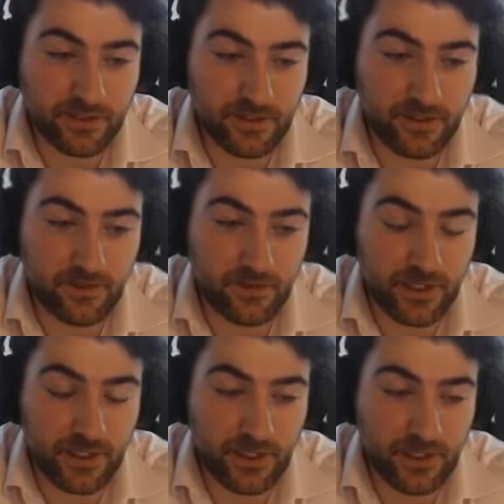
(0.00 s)
So
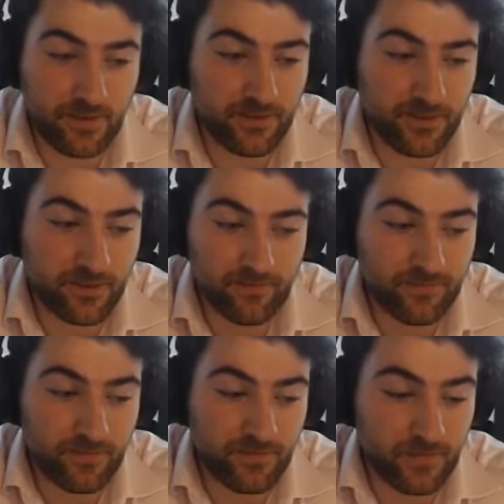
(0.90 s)
you know,
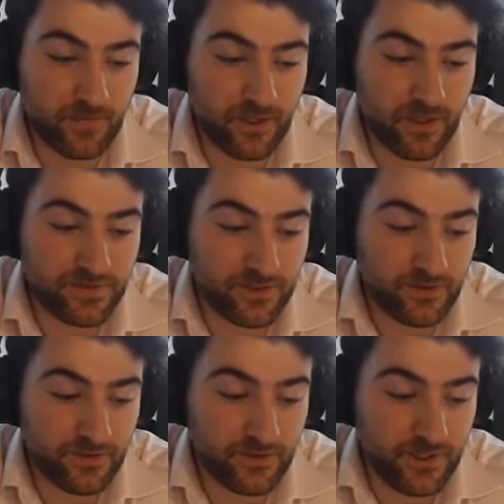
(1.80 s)
we'd love
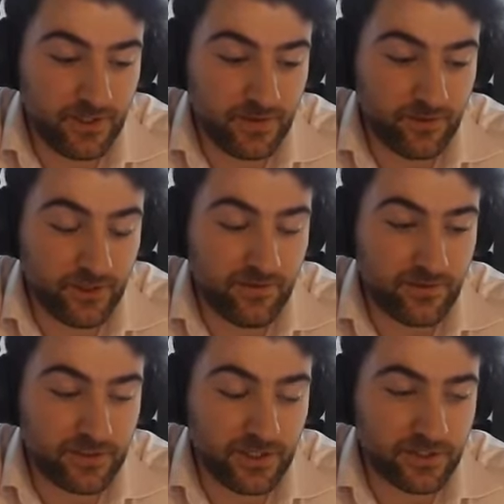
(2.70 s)
to uh, we'd love for
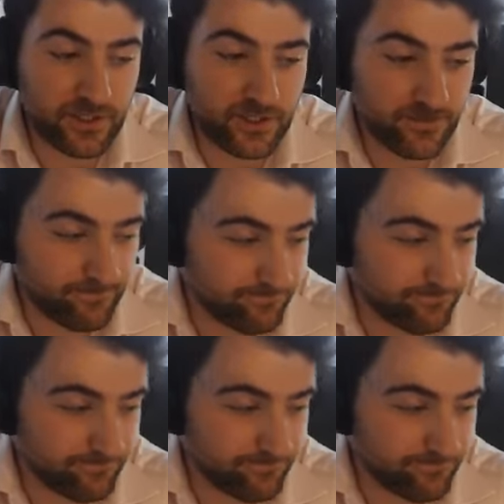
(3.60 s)
you to get in touch.